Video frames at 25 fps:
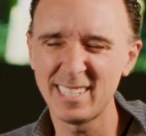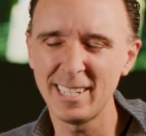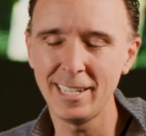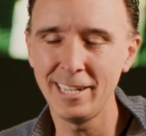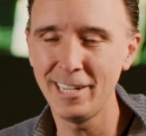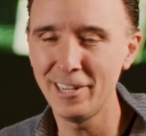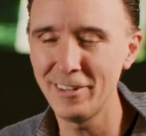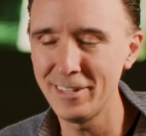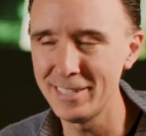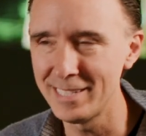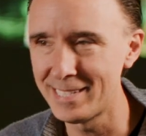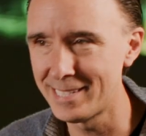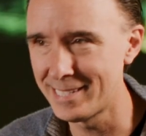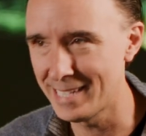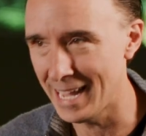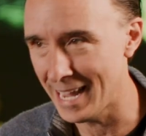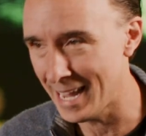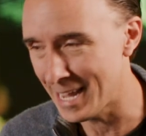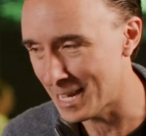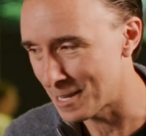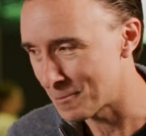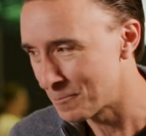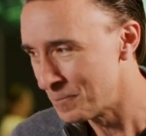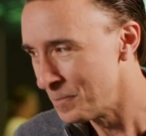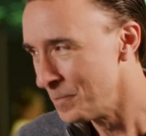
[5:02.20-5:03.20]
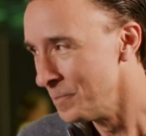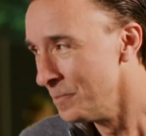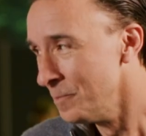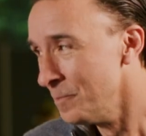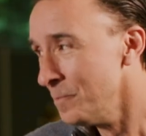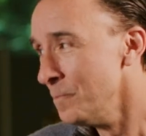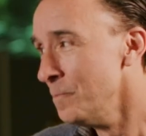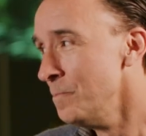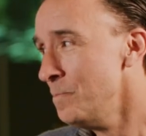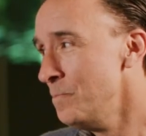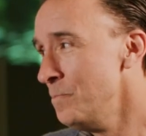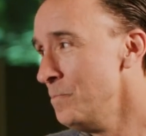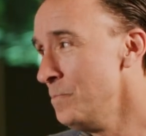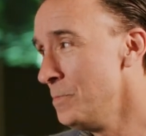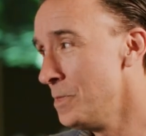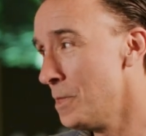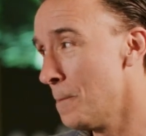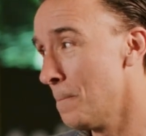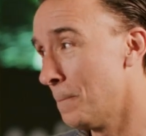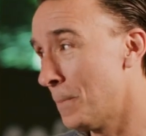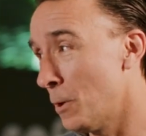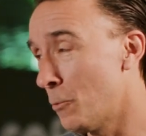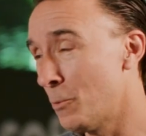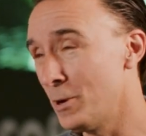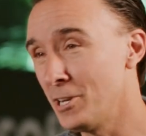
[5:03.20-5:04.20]
sit here and say it.
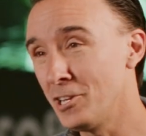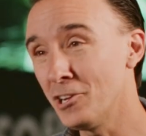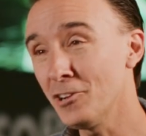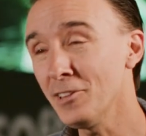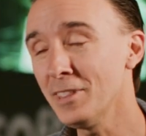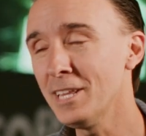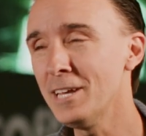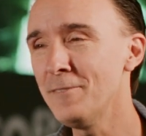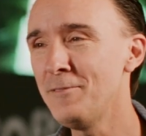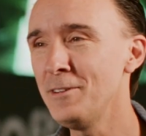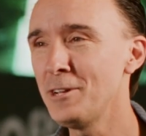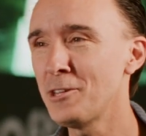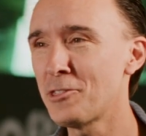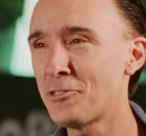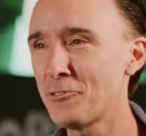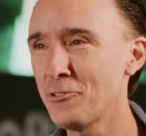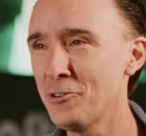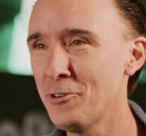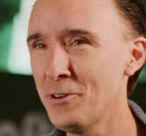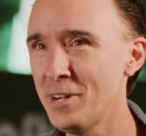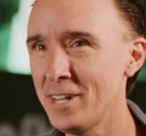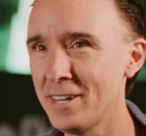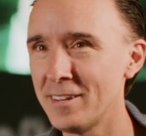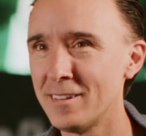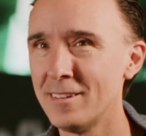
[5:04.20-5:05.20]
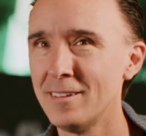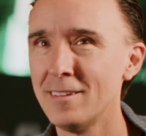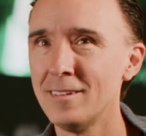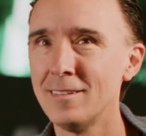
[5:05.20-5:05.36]
But when you're living through it,